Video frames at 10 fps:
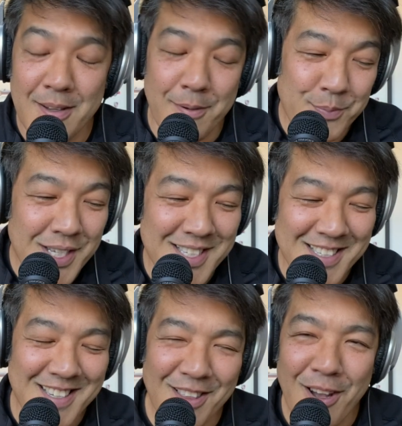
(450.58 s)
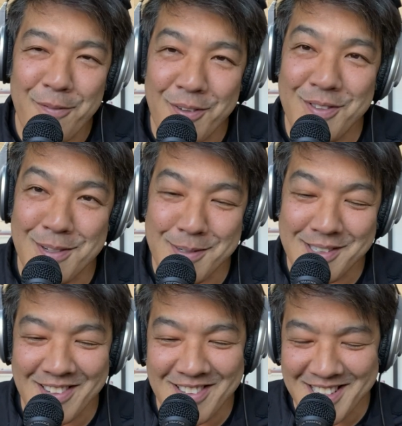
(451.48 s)
Um, this is the life of
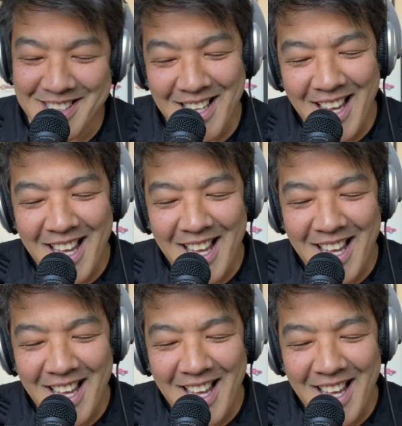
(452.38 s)
dermatologists.